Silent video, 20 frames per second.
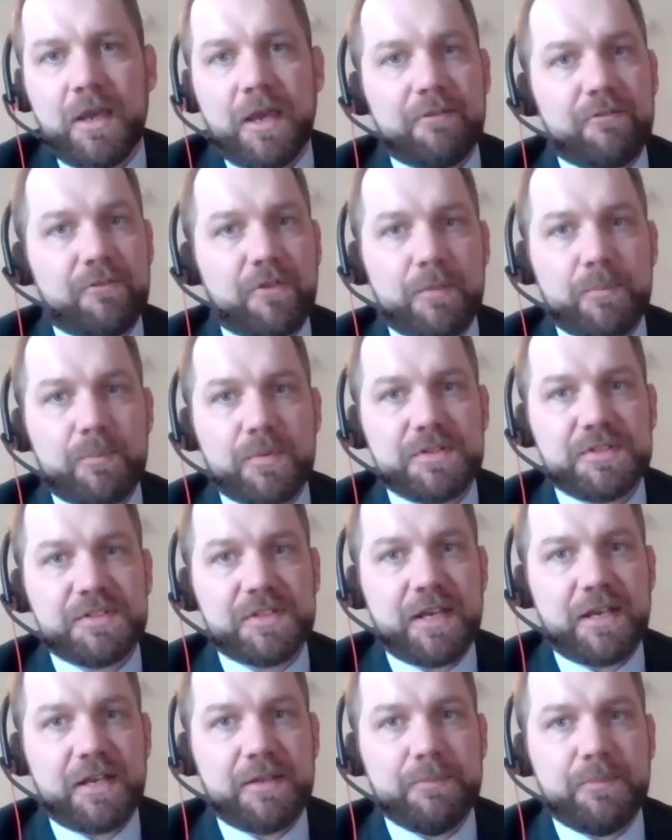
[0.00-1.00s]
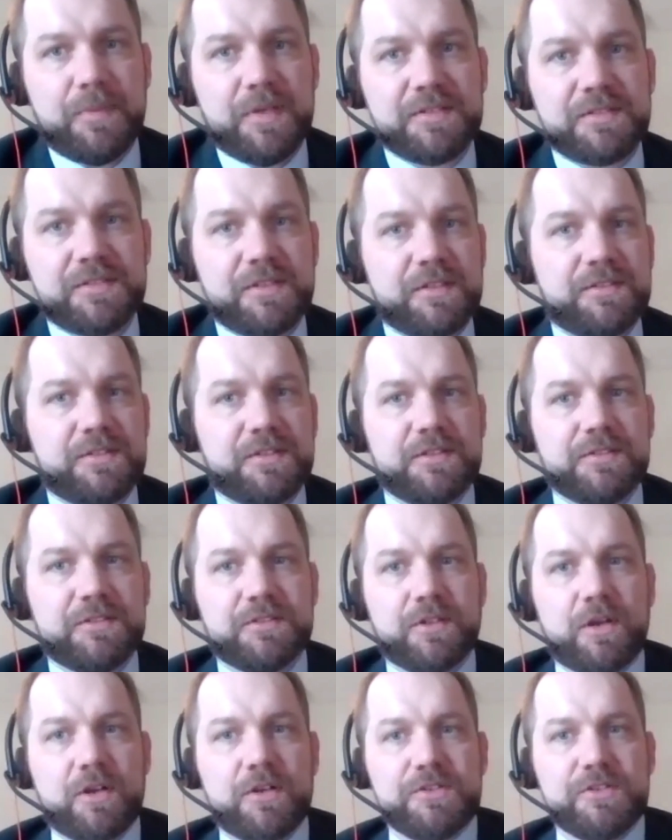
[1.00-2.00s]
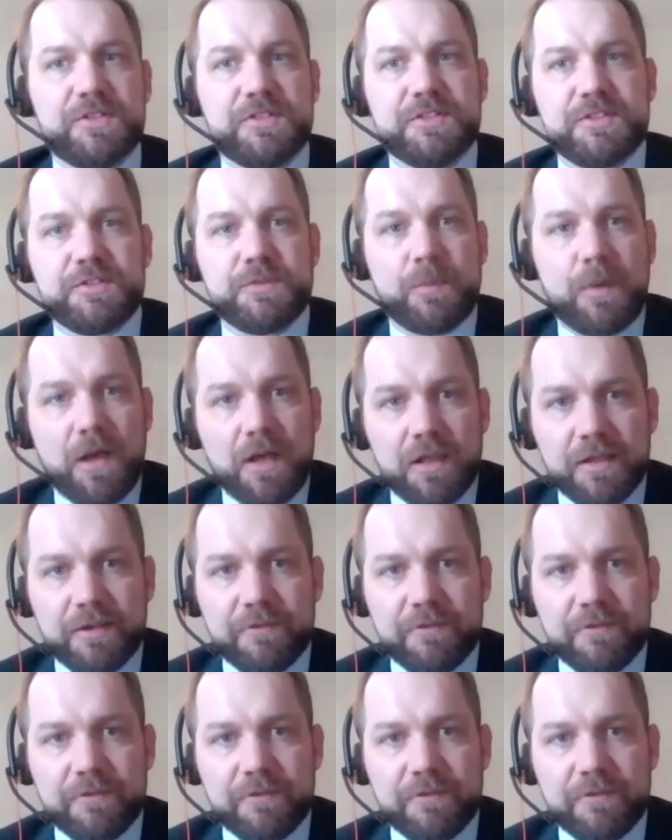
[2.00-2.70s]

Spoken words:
I've represented businesses large and small.